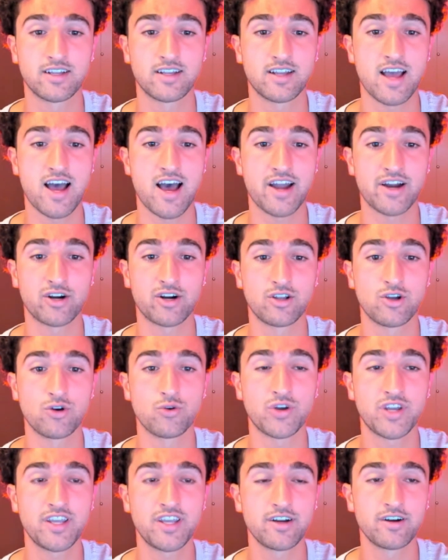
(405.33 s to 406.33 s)
higher low
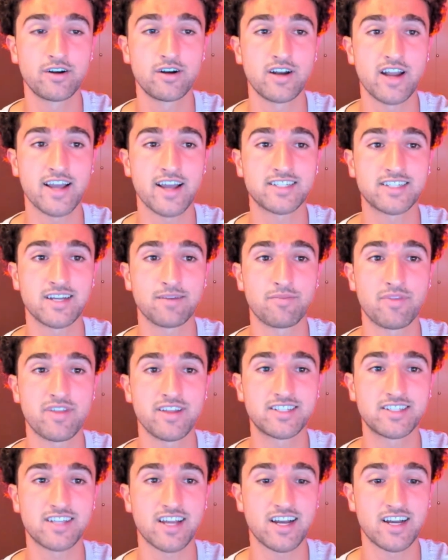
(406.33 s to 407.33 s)
here, except
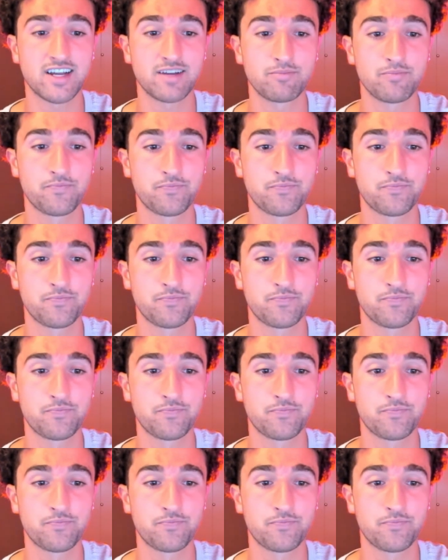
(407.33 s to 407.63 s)
this time,